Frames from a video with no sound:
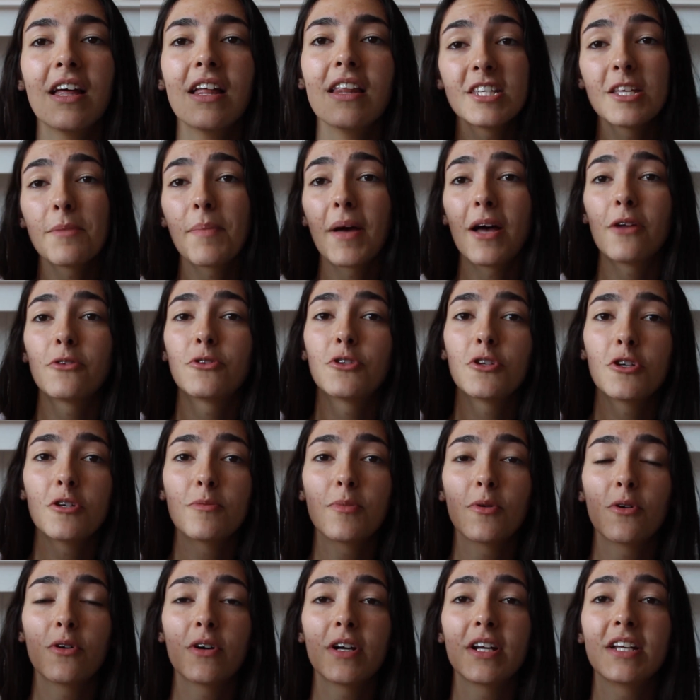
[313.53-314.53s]
This is about
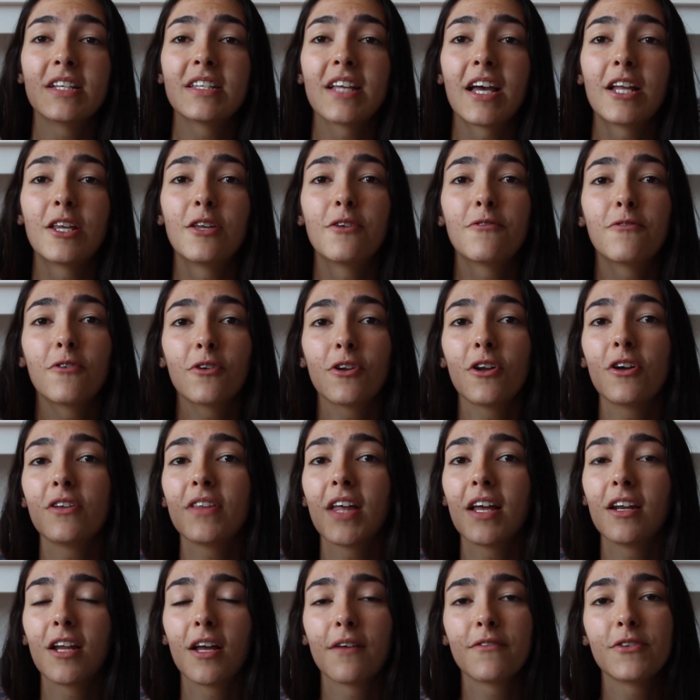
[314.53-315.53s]
two boys and you follow
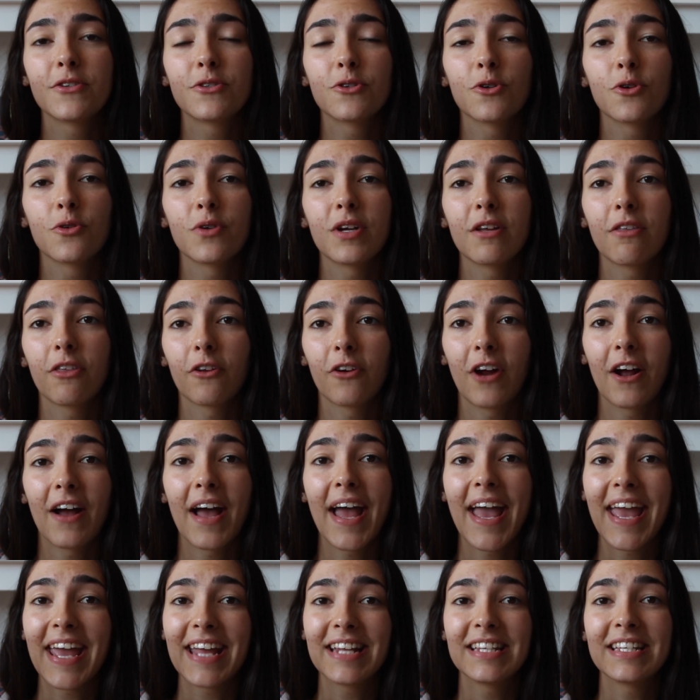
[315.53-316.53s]
their love story
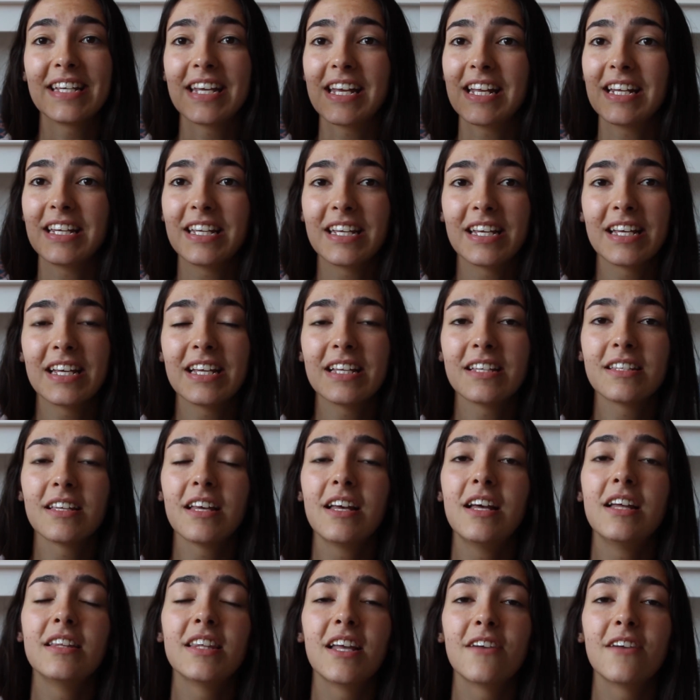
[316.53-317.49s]
throughout 18 years.